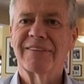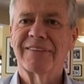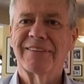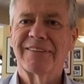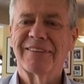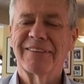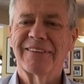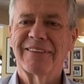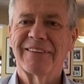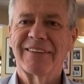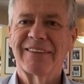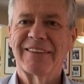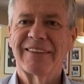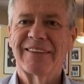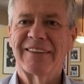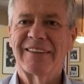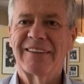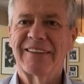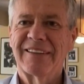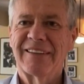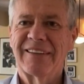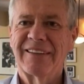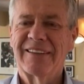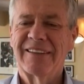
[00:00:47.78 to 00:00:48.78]

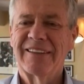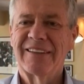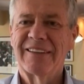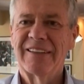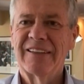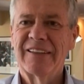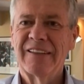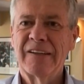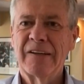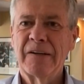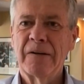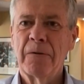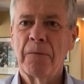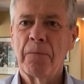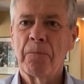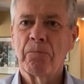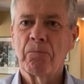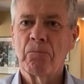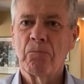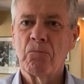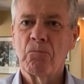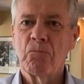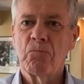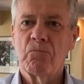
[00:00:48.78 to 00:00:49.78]

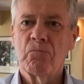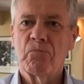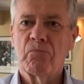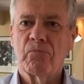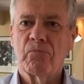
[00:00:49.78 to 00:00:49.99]
(not speaking)